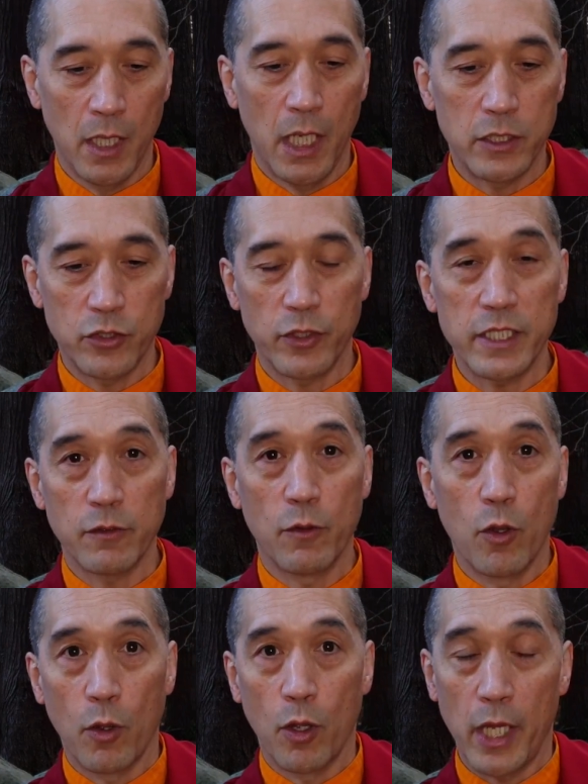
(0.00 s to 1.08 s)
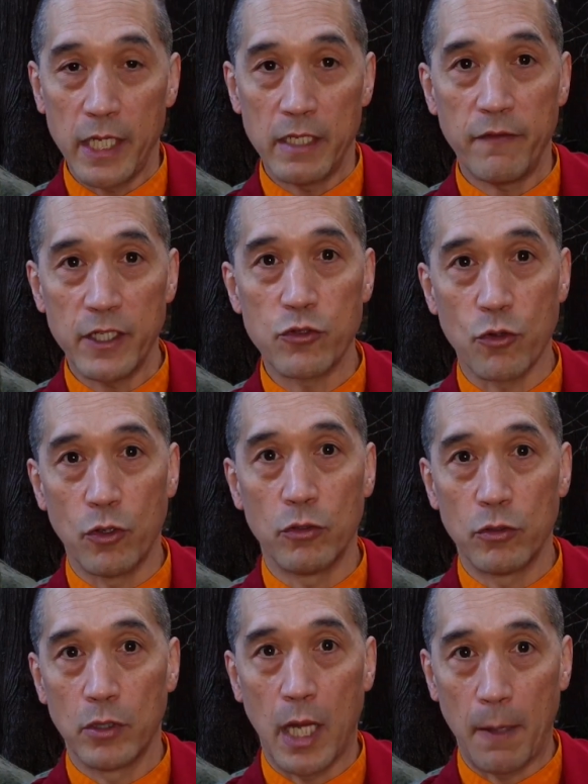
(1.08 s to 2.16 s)
And so this
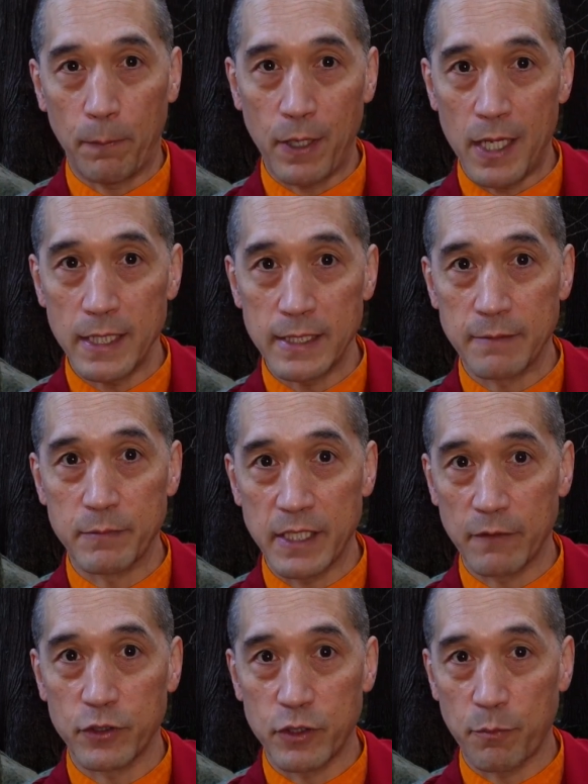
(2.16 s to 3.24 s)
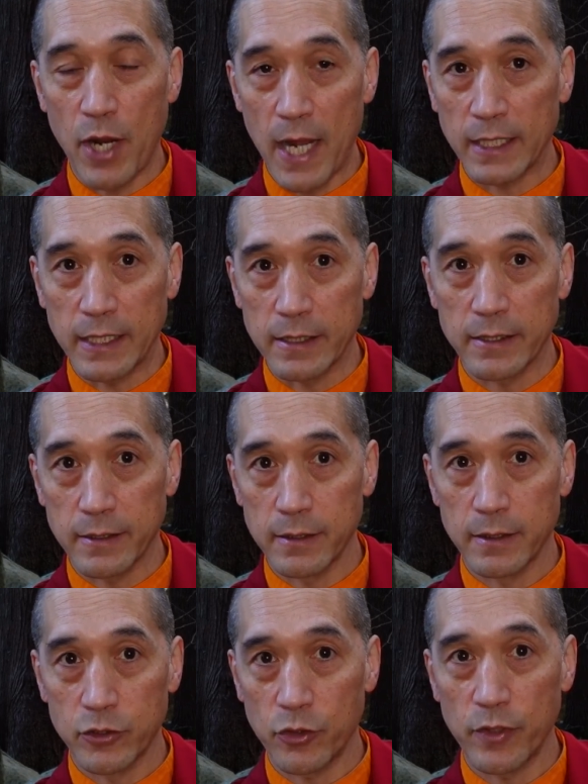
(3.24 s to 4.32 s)
individual applies themselves to practice
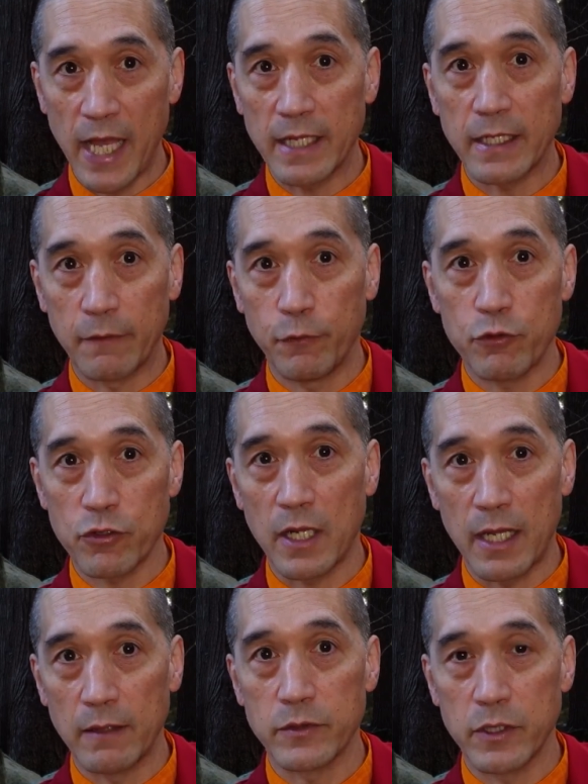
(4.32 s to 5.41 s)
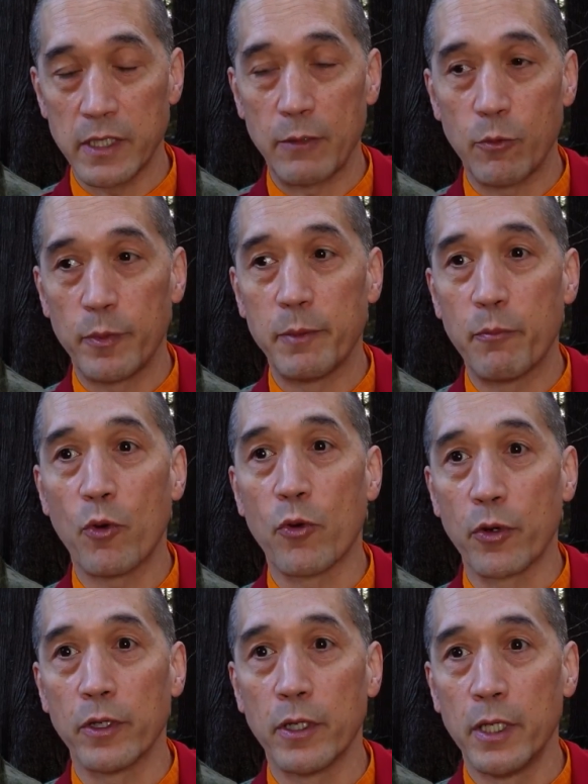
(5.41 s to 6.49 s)
so that in future lives they will be
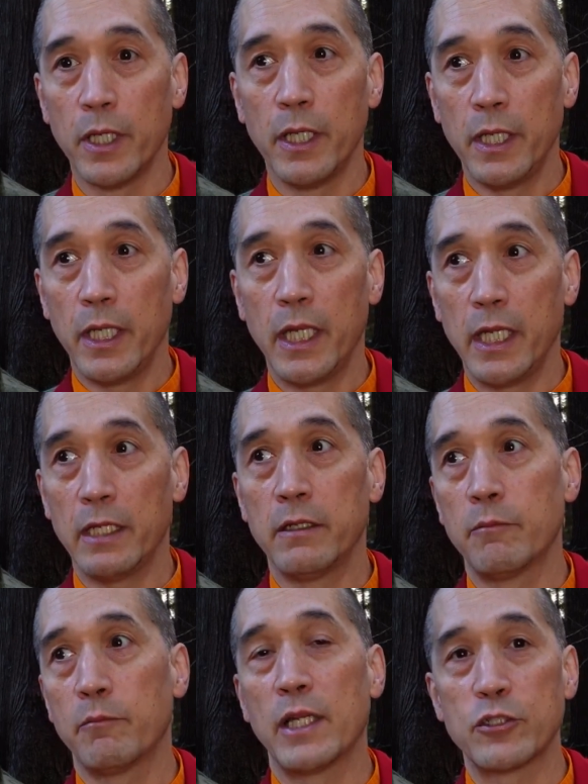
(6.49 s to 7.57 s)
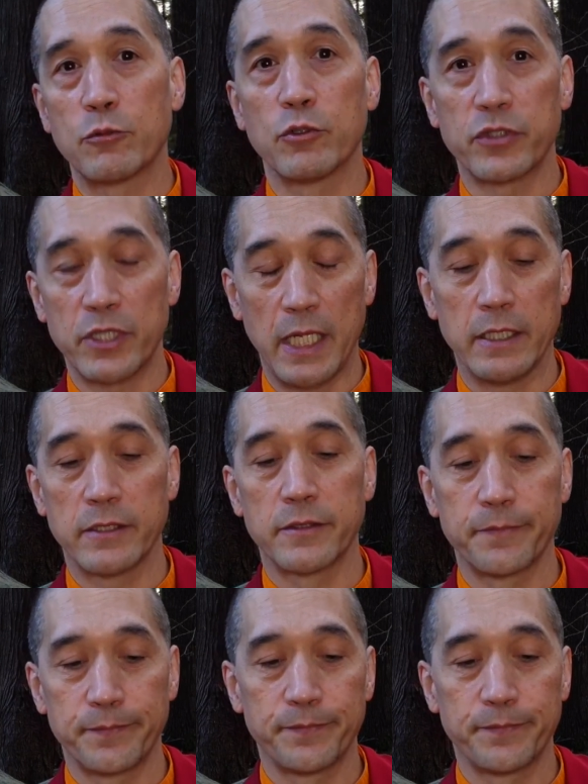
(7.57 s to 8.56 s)
born in pleasurable states.